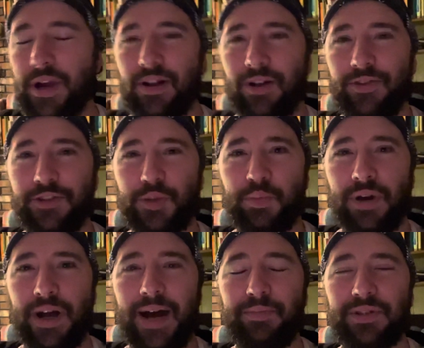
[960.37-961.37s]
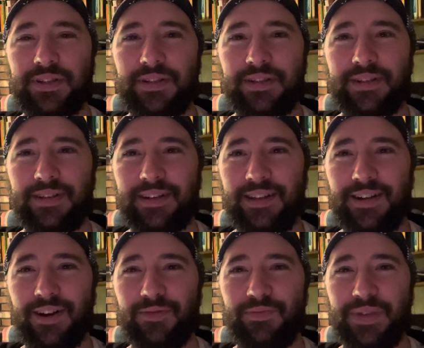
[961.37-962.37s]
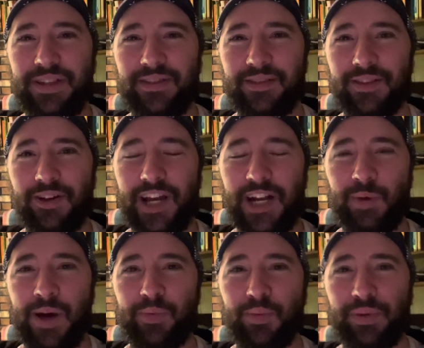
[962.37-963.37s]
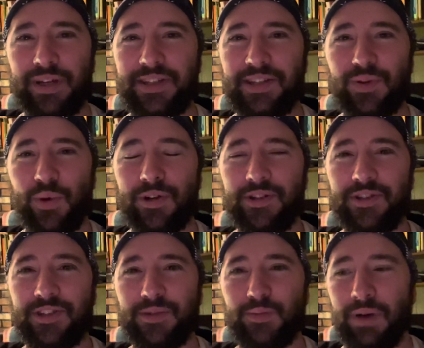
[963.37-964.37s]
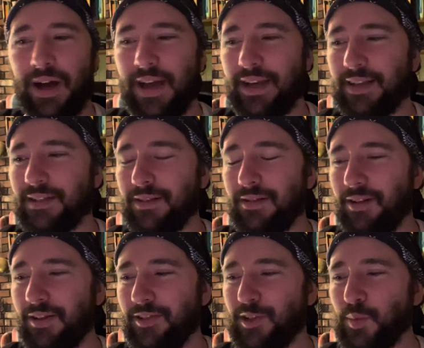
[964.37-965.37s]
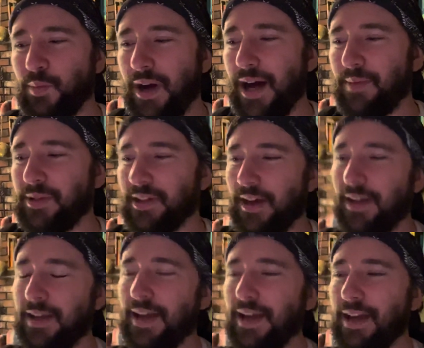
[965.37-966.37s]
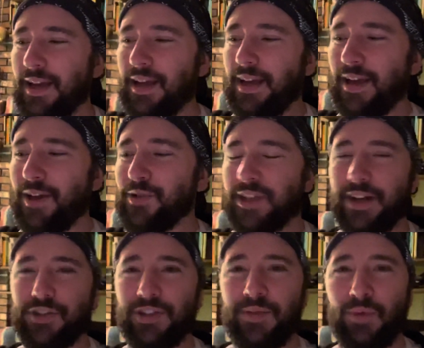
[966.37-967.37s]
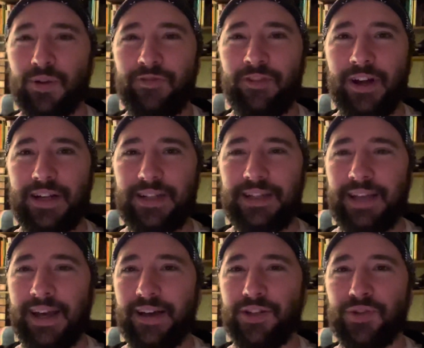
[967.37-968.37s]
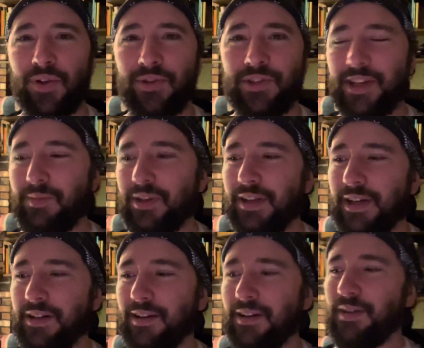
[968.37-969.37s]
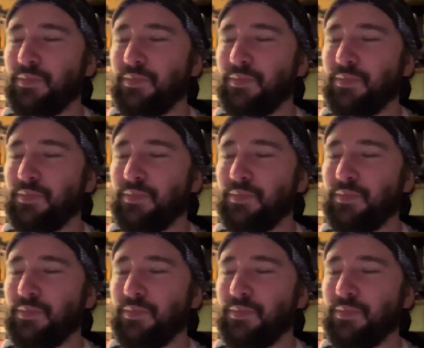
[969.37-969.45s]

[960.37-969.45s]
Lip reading: all those props and, be looking them up and placing orders and buying all these props, it was actually more fun to get a drone simulator and